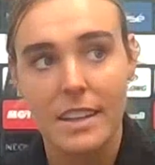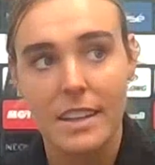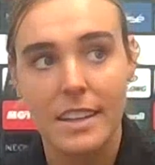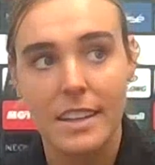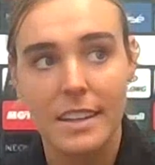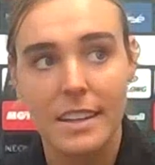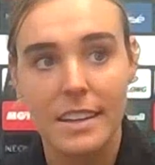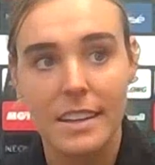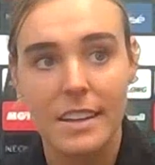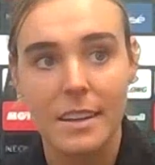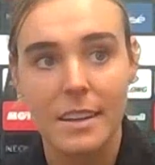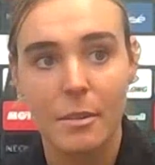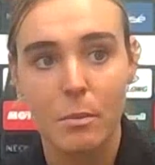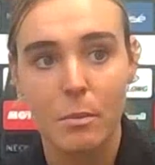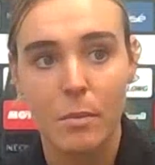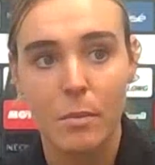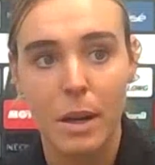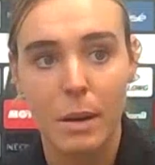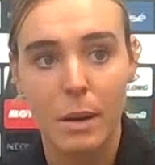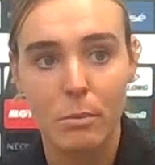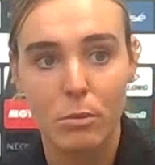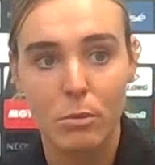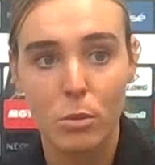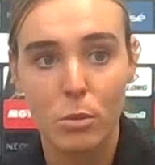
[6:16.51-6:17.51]

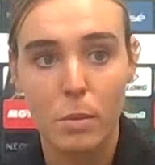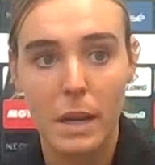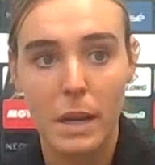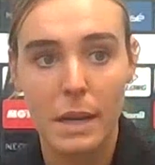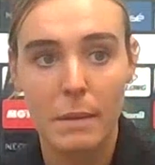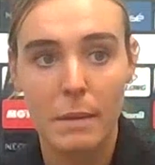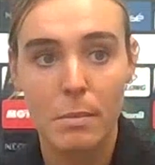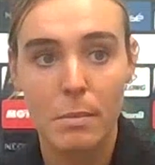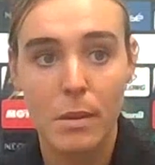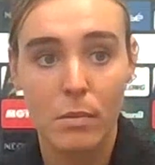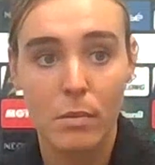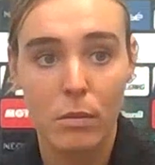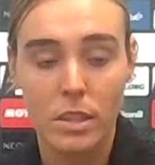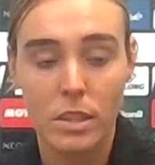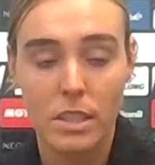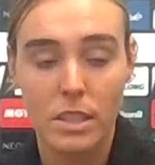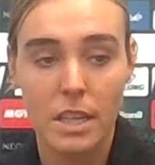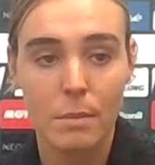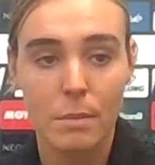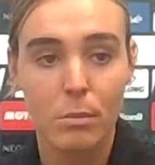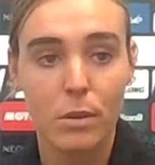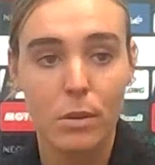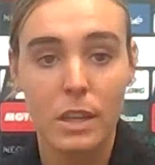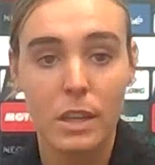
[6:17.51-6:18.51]
I'm super happy, for
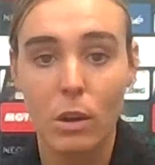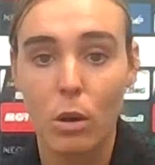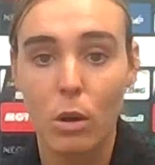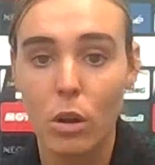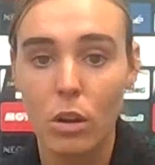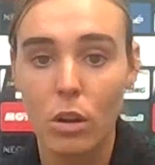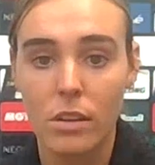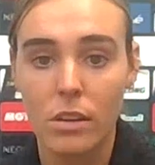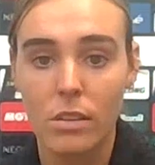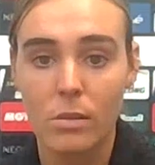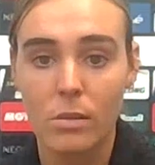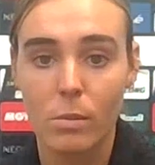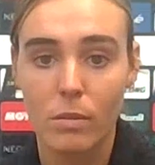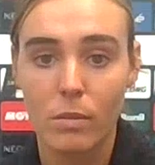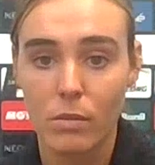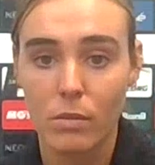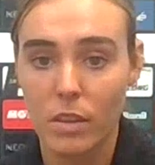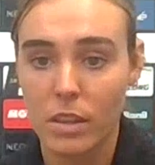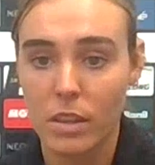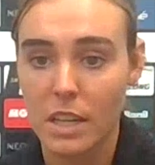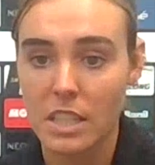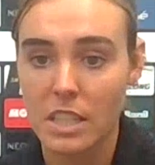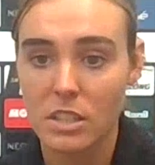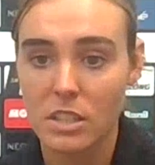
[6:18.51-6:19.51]
example, in Holland
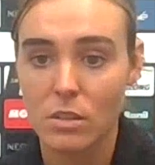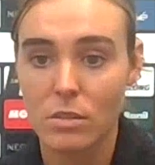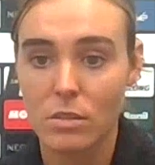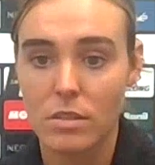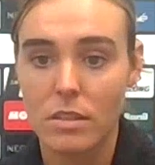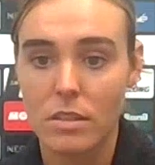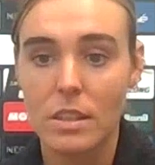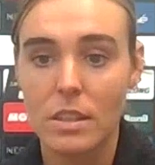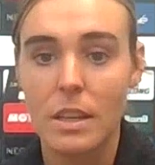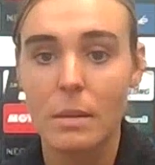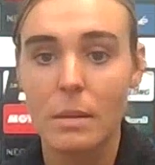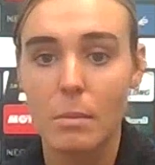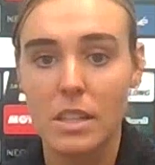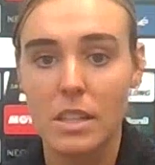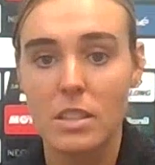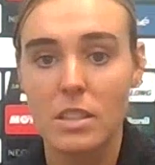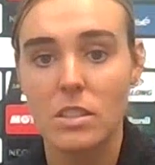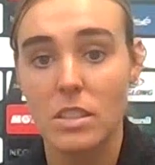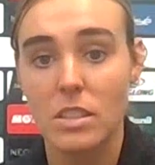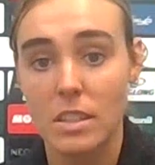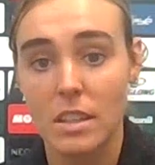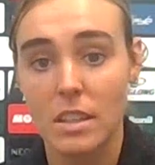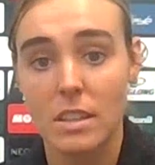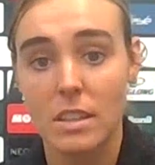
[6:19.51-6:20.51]
with the national team,
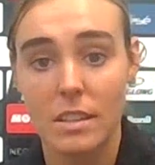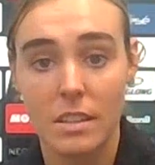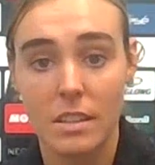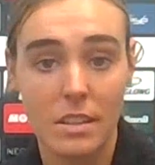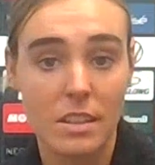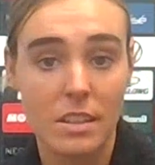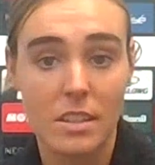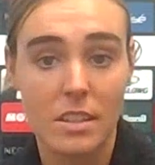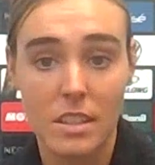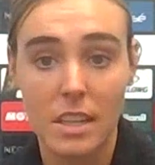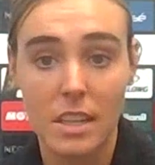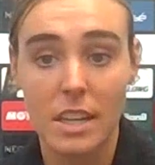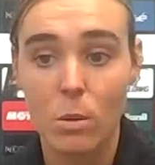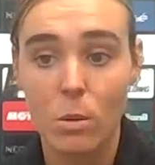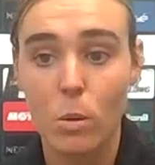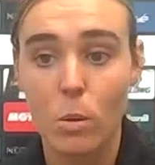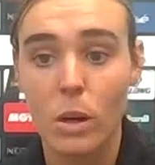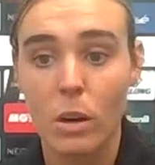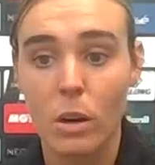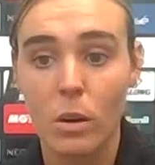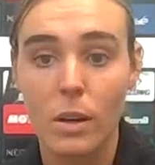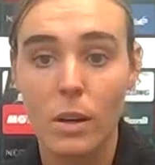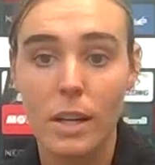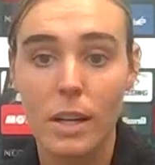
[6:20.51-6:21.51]
it's
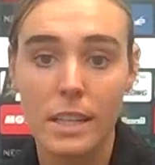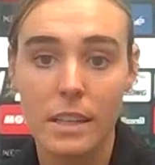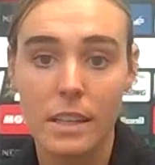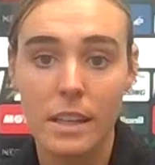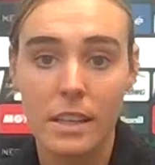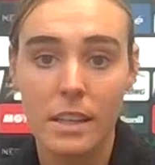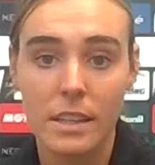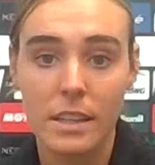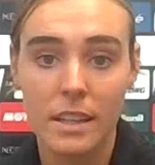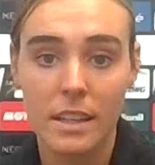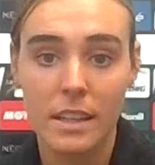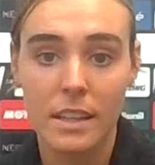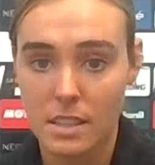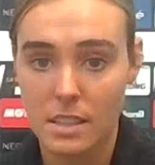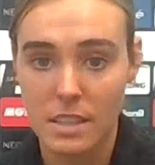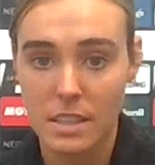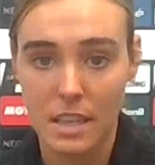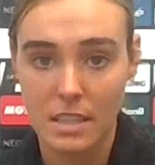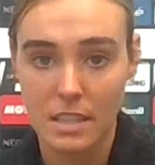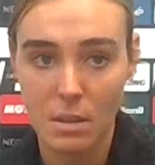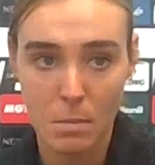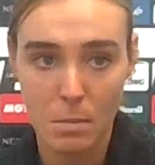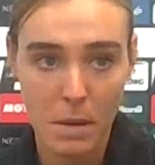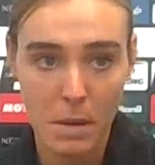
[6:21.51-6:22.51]
equal, and
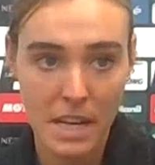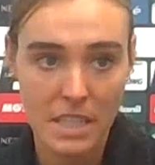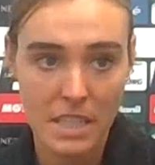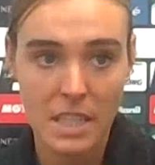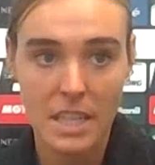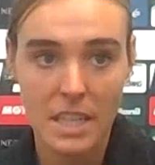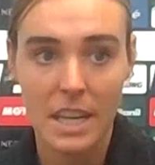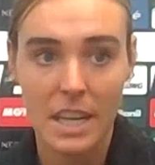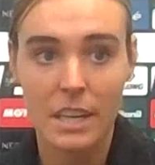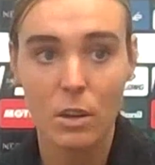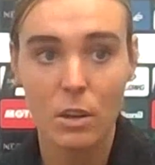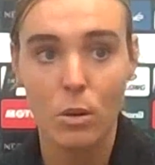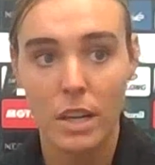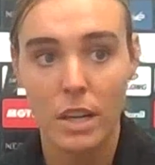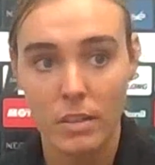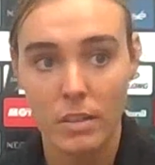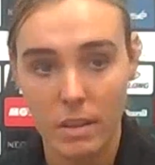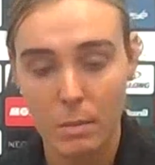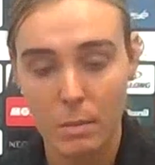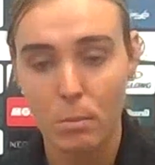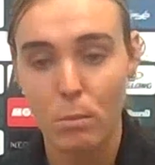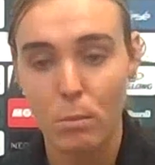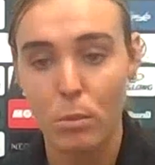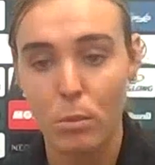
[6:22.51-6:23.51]
that's amazing. And you
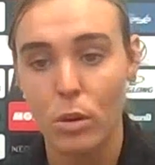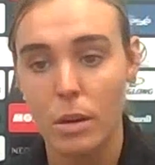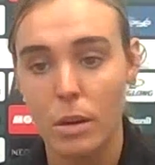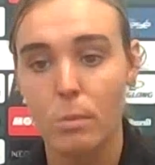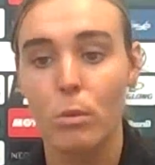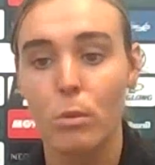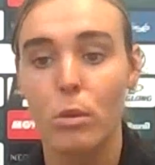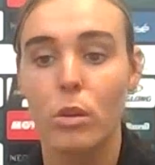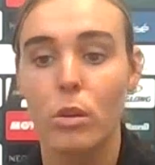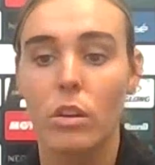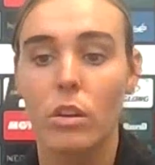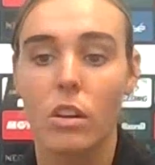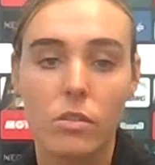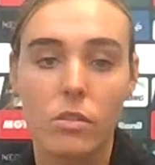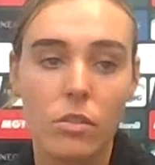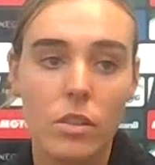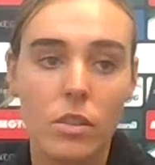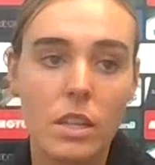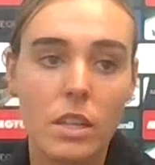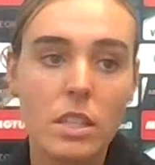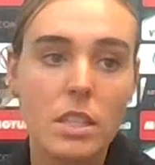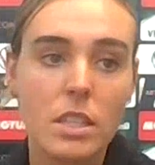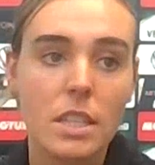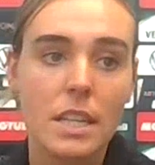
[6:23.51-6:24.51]
hear it in more and more
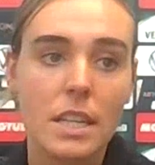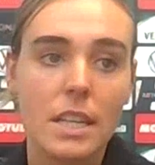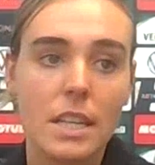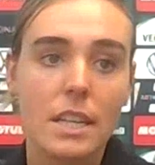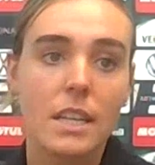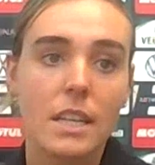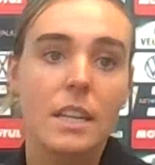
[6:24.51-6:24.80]
countries.